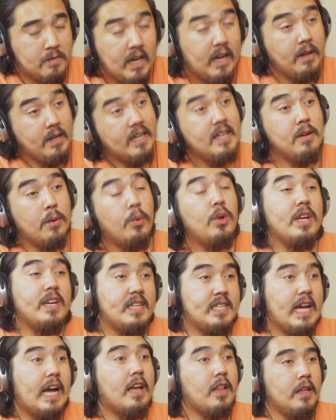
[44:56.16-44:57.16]
Yeah, well,
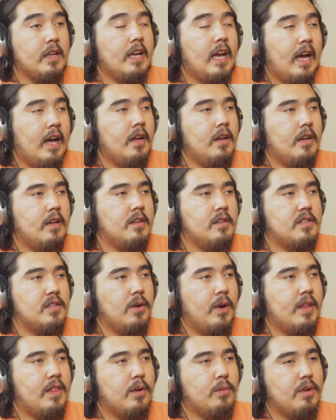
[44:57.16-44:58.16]
exactly, yeah. And
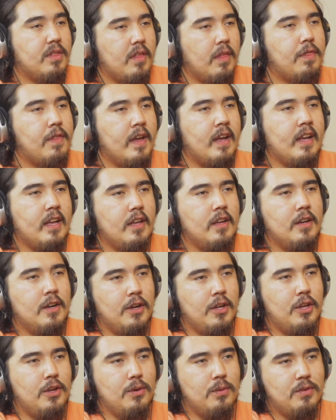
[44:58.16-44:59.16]
so I think with The Thing,
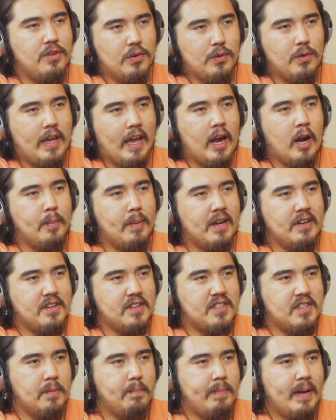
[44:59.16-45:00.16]
you do care about
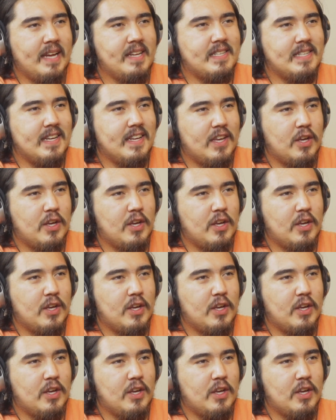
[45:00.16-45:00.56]
just the basic